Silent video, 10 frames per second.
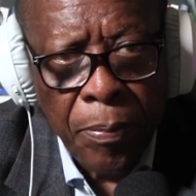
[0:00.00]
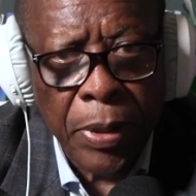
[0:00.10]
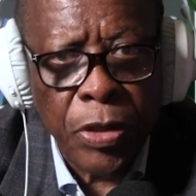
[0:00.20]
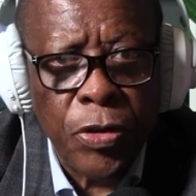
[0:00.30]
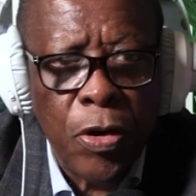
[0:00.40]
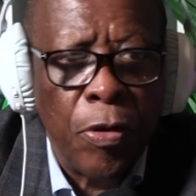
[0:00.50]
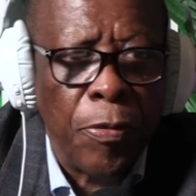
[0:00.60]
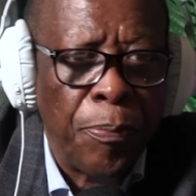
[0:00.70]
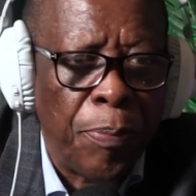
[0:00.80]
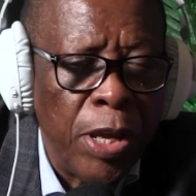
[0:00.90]
But
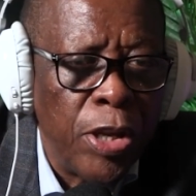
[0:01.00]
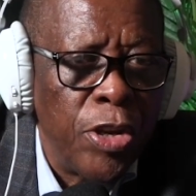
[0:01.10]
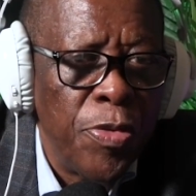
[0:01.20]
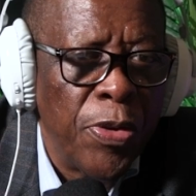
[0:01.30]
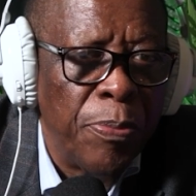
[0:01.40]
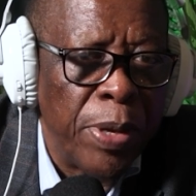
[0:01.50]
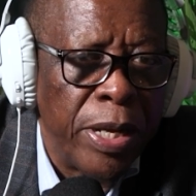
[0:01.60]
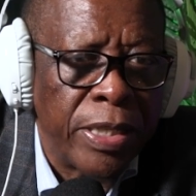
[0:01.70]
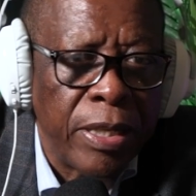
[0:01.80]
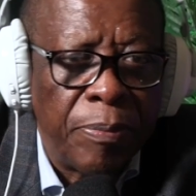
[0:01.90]
being human
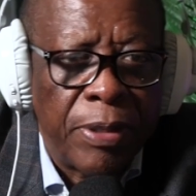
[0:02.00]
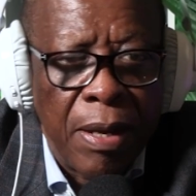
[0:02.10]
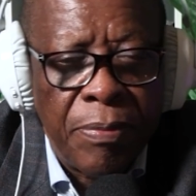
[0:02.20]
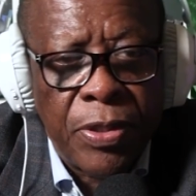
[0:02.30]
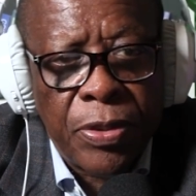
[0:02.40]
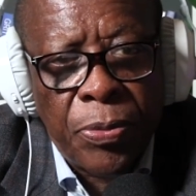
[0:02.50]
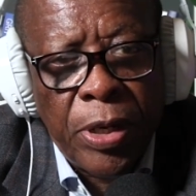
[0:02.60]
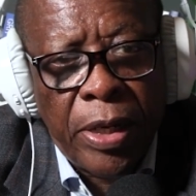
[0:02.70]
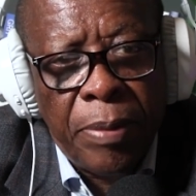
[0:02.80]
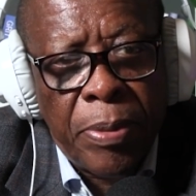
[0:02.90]
beings, sometimes
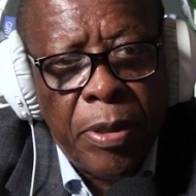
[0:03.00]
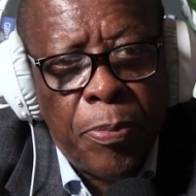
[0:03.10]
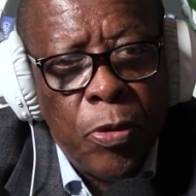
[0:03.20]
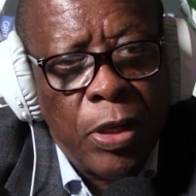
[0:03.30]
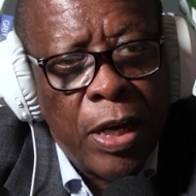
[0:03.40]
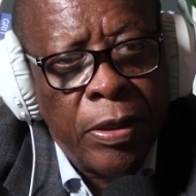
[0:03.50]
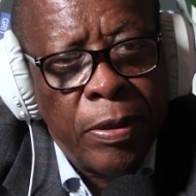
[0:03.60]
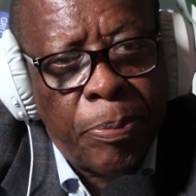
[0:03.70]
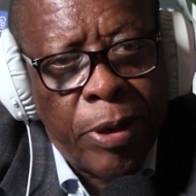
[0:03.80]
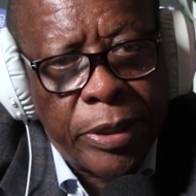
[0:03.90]
we can be put
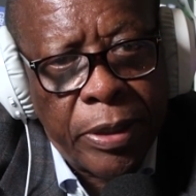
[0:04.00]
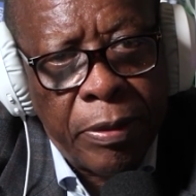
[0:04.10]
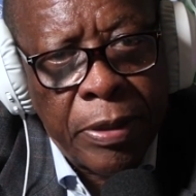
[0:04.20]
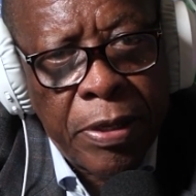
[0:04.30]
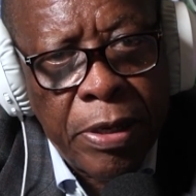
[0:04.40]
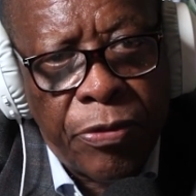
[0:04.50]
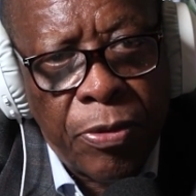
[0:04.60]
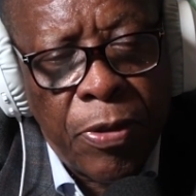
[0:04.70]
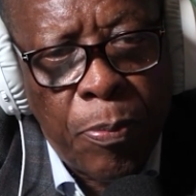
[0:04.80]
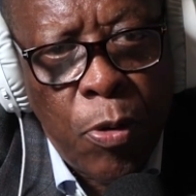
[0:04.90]
under pressure. I think
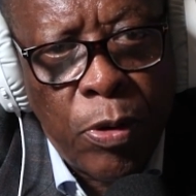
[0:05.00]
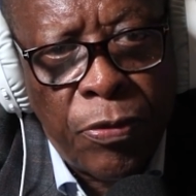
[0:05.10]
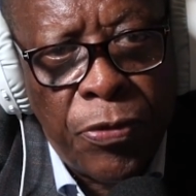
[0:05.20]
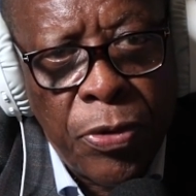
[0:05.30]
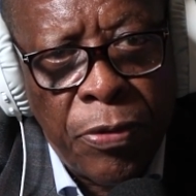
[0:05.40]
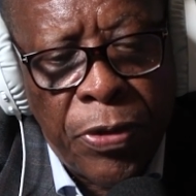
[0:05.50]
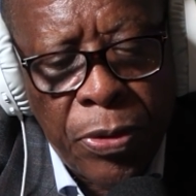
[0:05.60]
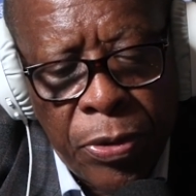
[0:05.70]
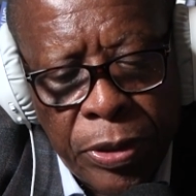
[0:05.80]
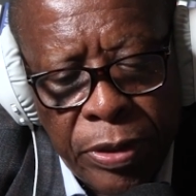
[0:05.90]
from the point of view of
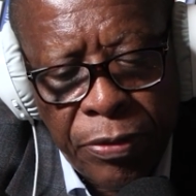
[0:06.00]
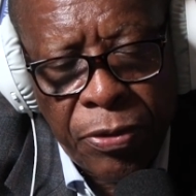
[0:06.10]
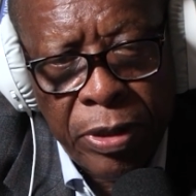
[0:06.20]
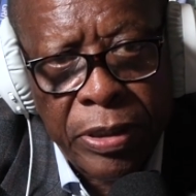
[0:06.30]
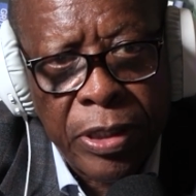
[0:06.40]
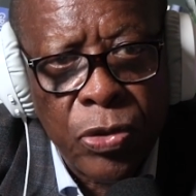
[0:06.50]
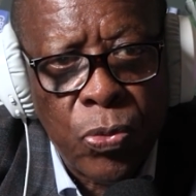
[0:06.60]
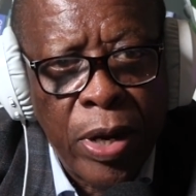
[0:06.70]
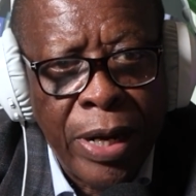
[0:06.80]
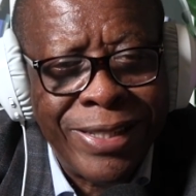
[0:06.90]
the auditor, for instance,
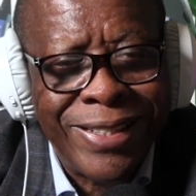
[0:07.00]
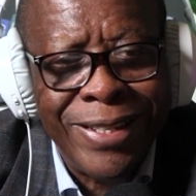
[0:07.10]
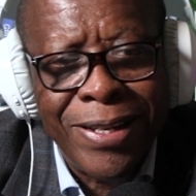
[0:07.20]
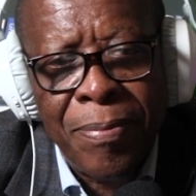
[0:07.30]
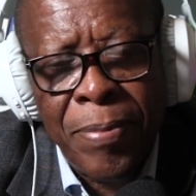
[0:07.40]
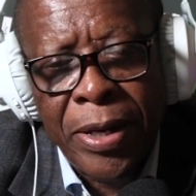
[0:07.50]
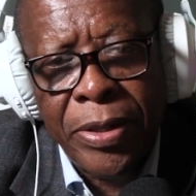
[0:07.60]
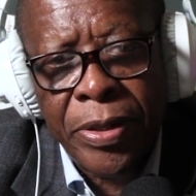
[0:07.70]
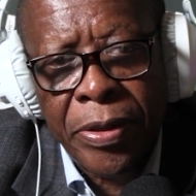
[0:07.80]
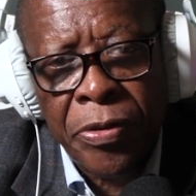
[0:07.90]
where senior
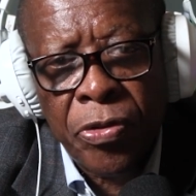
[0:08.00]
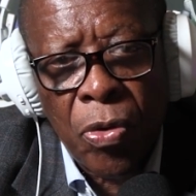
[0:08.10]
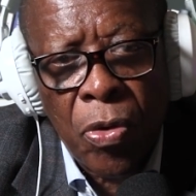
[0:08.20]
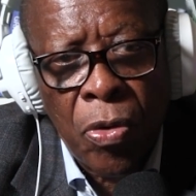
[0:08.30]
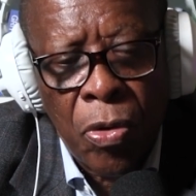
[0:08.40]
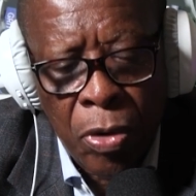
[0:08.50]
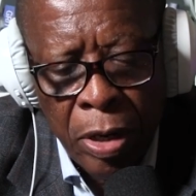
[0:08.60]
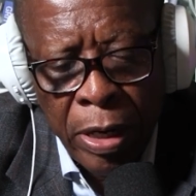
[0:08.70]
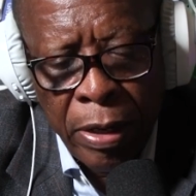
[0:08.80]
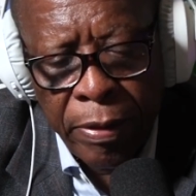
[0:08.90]
managers or
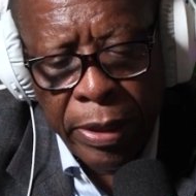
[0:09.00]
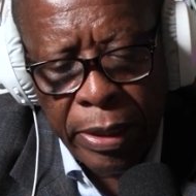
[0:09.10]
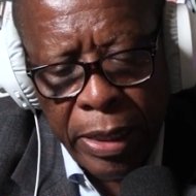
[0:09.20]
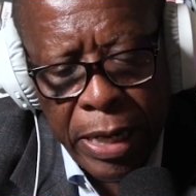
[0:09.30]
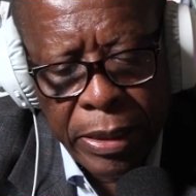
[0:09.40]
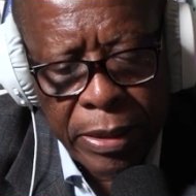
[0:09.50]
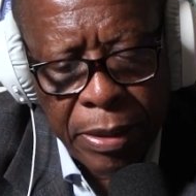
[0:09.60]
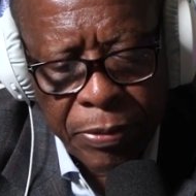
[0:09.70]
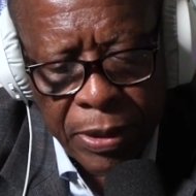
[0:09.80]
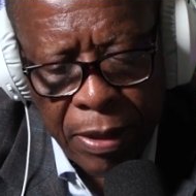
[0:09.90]
the clients
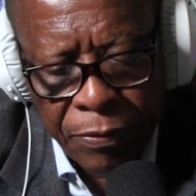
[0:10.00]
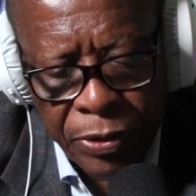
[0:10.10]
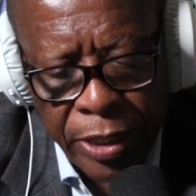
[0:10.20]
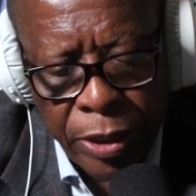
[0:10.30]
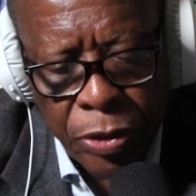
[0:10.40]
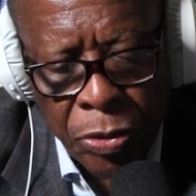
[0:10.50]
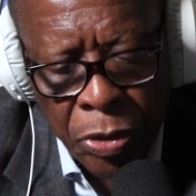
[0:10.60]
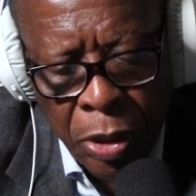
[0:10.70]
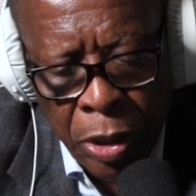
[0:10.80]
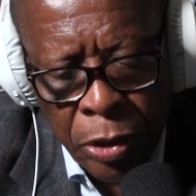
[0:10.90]
themselves tell
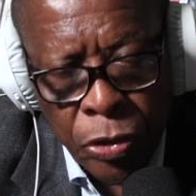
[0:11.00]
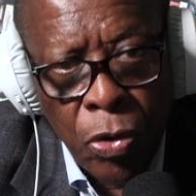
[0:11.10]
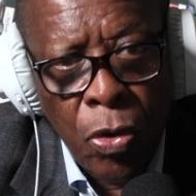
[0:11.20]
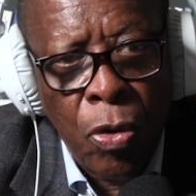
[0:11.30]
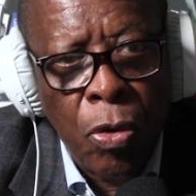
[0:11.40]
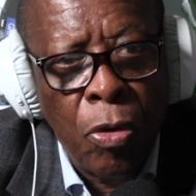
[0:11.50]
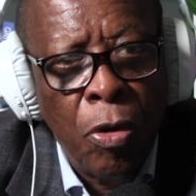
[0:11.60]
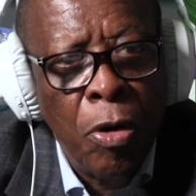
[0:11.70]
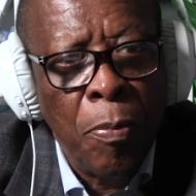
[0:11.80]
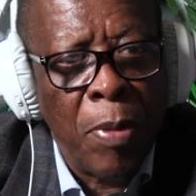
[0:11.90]
you
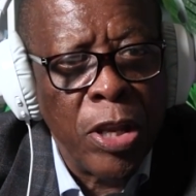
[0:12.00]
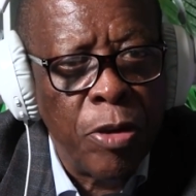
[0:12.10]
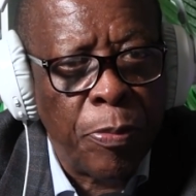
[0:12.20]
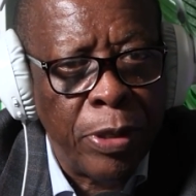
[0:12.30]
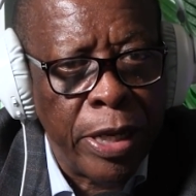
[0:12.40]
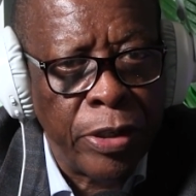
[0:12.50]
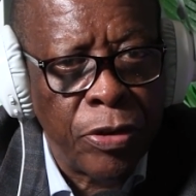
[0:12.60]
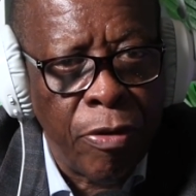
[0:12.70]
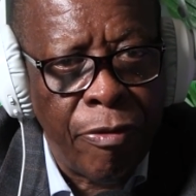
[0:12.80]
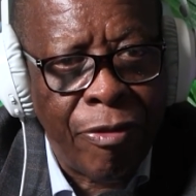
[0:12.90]
to manipulate
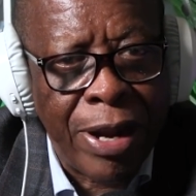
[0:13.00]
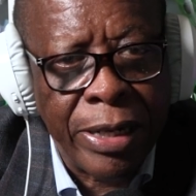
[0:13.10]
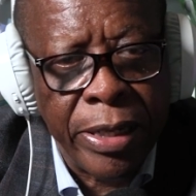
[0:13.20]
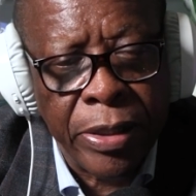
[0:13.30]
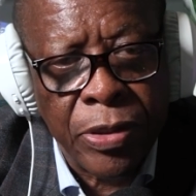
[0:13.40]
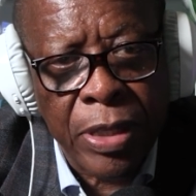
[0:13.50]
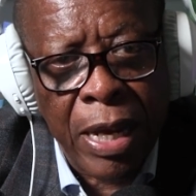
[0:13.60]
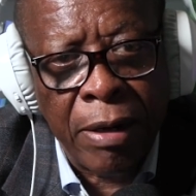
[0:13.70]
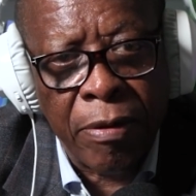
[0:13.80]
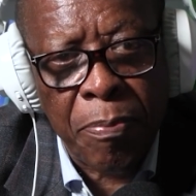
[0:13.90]
your findings
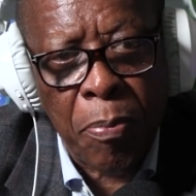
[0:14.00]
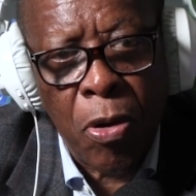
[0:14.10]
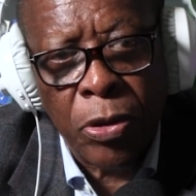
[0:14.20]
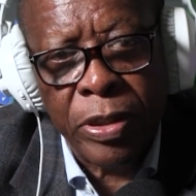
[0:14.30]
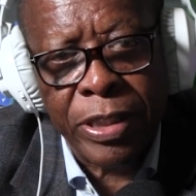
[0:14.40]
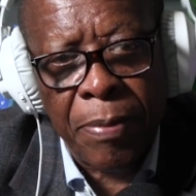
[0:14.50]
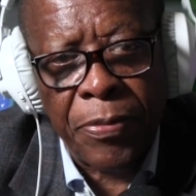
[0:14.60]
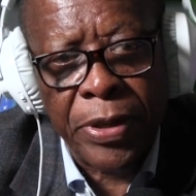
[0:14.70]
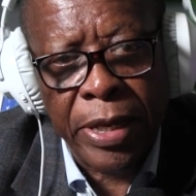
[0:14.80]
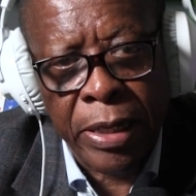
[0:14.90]
and report
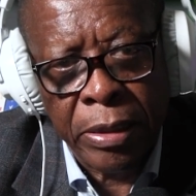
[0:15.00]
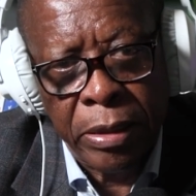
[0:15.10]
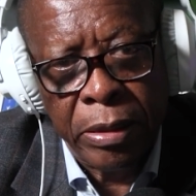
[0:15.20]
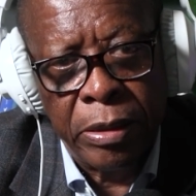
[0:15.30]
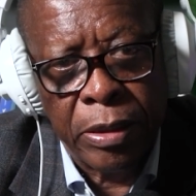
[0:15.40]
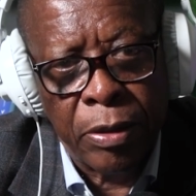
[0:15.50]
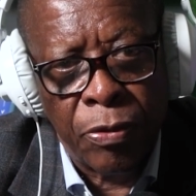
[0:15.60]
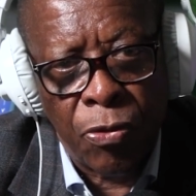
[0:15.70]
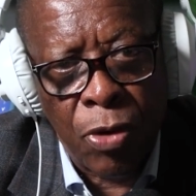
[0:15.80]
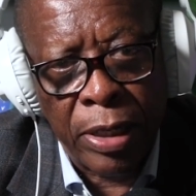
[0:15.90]
something else instead
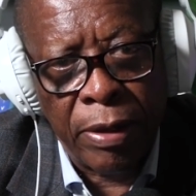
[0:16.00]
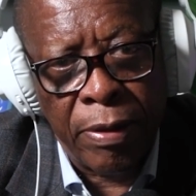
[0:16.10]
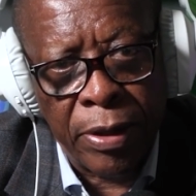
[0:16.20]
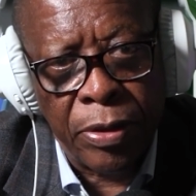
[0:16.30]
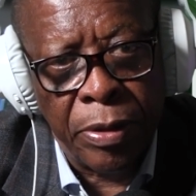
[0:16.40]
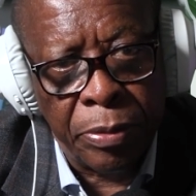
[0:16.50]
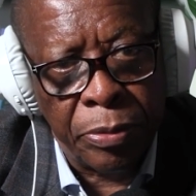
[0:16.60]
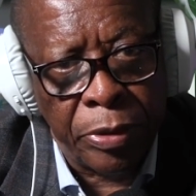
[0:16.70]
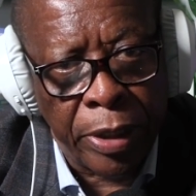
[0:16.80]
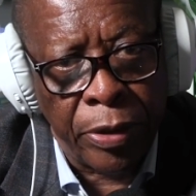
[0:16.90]
of
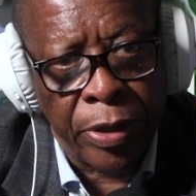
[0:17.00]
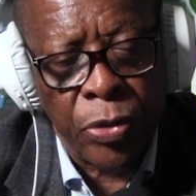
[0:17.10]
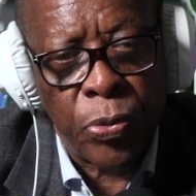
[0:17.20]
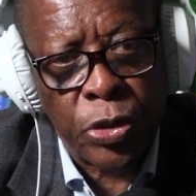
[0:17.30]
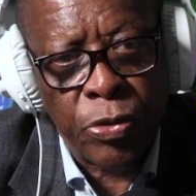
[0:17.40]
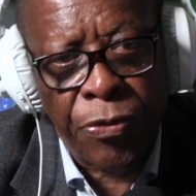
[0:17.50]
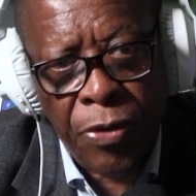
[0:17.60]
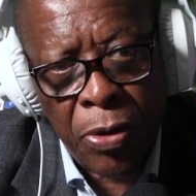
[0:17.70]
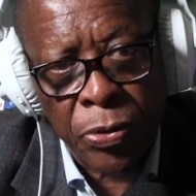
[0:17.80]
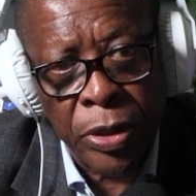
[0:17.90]
that which you
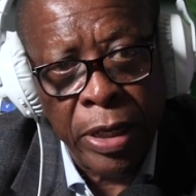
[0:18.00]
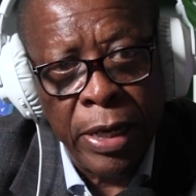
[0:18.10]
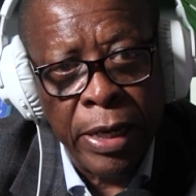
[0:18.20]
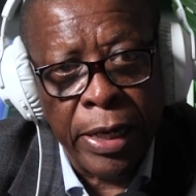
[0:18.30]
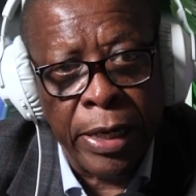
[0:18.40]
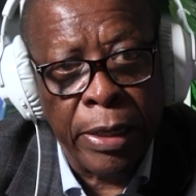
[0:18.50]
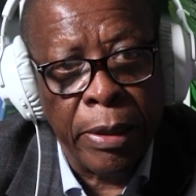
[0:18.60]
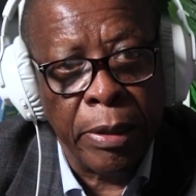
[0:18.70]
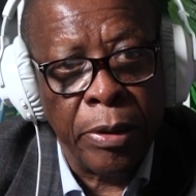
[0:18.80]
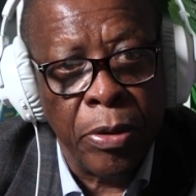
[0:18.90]
found
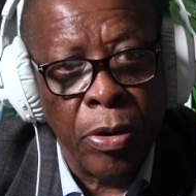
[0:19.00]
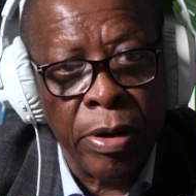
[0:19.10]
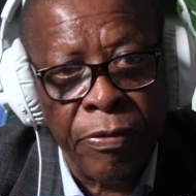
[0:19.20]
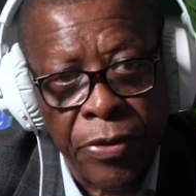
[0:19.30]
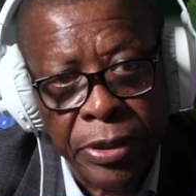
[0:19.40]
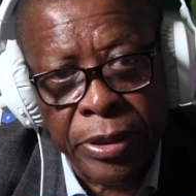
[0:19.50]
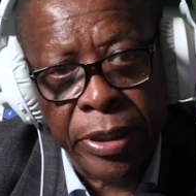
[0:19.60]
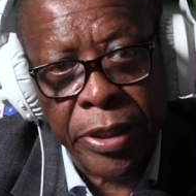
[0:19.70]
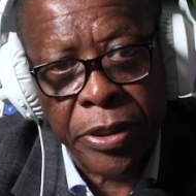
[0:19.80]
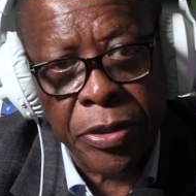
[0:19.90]
in your
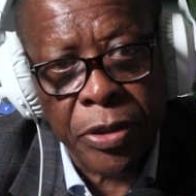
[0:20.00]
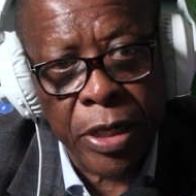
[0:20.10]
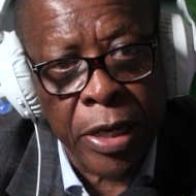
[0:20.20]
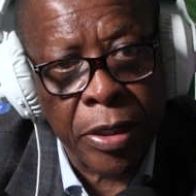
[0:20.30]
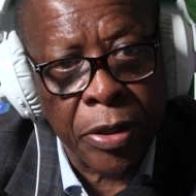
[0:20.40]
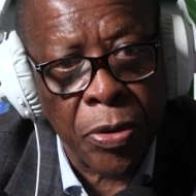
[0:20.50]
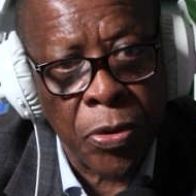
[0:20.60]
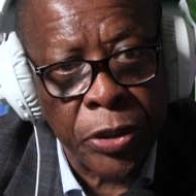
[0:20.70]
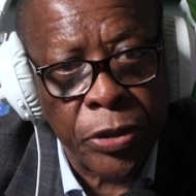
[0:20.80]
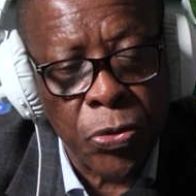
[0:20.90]
investigations and
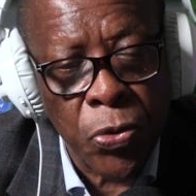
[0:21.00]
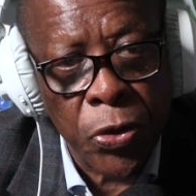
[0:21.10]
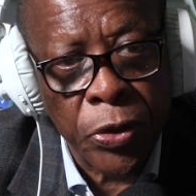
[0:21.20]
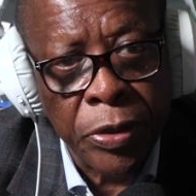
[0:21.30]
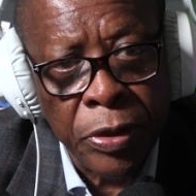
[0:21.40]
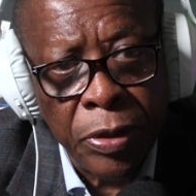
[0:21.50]
auditing work.